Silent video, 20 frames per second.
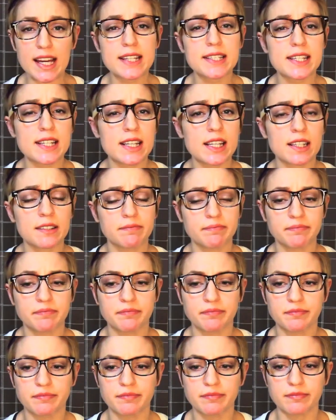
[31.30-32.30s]
Cut it.
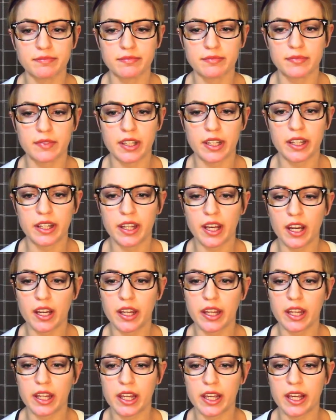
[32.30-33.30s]
Young
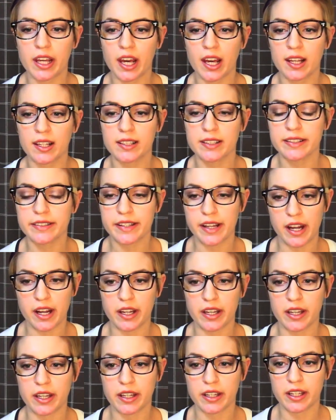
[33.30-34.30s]
Lee
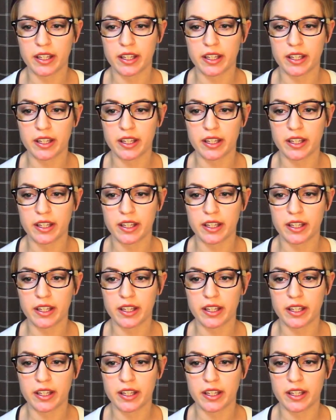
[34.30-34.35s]
Kang-seok.